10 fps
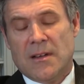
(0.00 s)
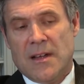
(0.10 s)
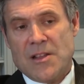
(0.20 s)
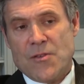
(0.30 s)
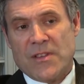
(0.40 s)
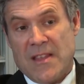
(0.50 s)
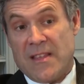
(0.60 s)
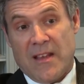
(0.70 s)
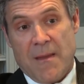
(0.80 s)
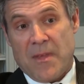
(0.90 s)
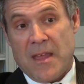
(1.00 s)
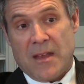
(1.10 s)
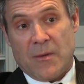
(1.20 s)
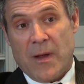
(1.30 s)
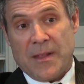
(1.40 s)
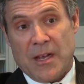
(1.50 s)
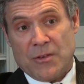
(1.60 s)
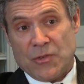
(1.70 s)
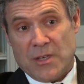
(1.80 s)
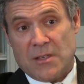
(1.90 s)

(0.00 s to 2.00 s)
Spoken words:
And you've seen the same thing around the country.